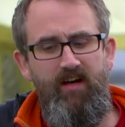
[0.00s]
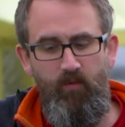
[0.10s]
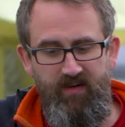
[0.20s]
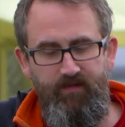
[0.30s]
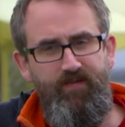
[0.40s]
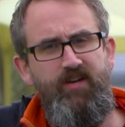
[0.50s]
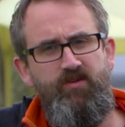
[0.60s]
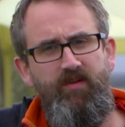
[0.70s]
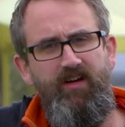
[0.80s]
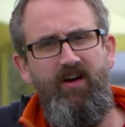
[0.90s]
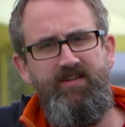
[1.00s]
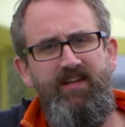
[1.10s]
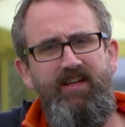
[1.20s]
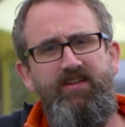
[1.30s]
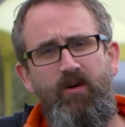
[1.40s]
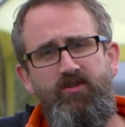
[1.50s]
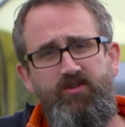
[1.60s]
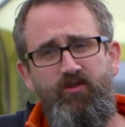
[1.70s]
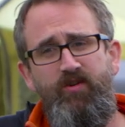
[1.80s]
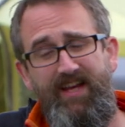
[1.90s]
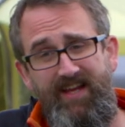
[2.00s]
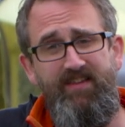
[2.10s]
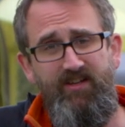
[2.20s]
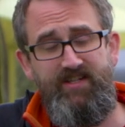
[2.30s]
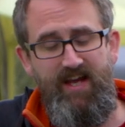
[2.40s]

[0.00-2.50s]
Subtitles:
When you're finished with it, ideally don't store it in your